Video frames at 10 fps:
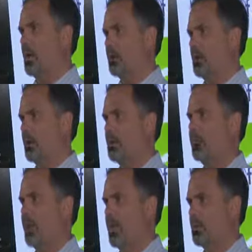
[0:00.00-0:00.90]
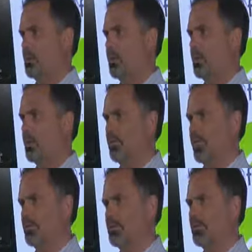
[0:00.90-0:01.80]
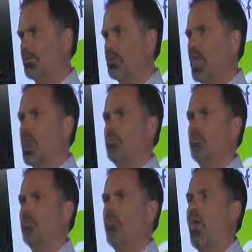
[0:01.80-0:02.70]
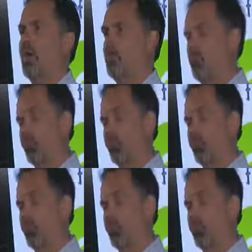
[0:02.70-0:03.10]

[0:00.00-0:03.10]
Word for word: don't think we've had somebody that is in the not for